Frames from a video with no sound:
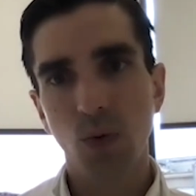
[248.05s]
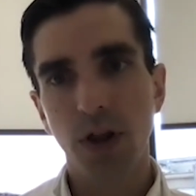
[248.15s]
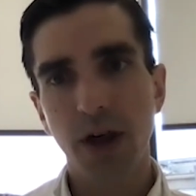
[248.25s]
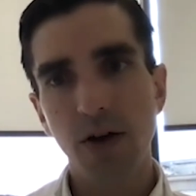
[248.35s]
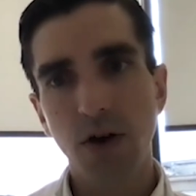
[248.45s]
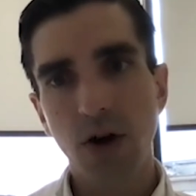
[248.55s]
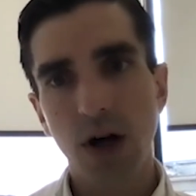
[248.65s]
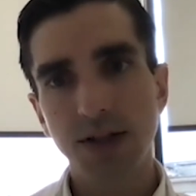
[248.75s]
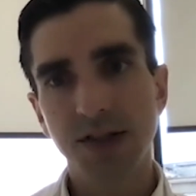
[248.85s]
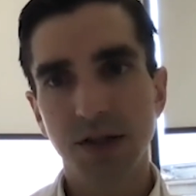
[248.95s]
without
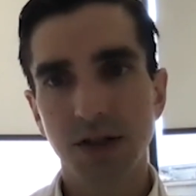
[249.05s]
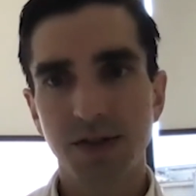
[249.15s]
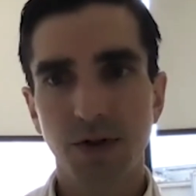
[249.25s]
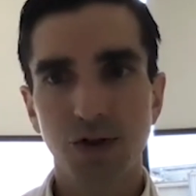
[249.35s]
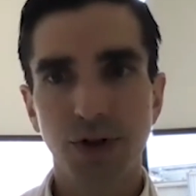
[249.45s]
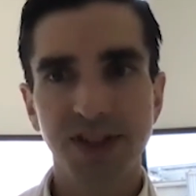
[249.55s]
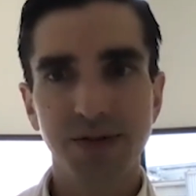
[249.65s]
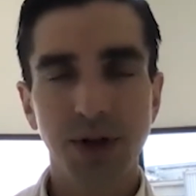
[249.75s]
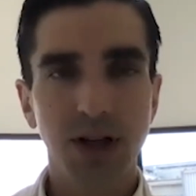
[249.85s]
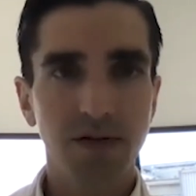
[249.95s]
concerns for
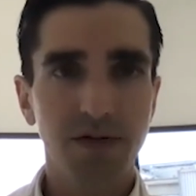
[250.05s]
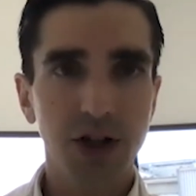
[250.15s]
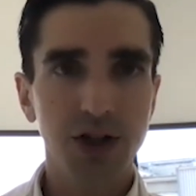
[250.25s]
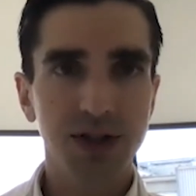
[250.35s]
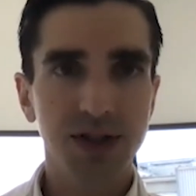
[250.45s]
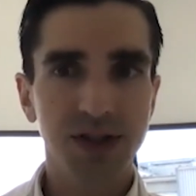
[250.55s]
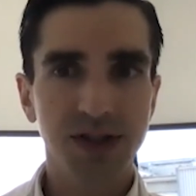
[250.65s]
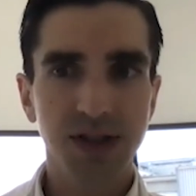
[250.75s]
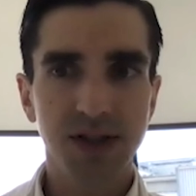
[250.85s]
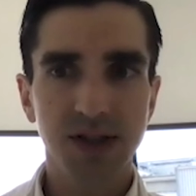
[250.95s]
transmitting infectious
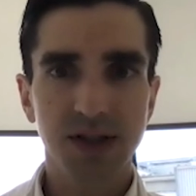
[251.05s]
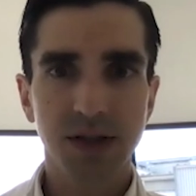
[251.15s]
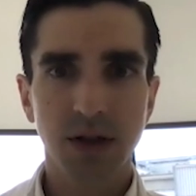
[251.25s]
diseases.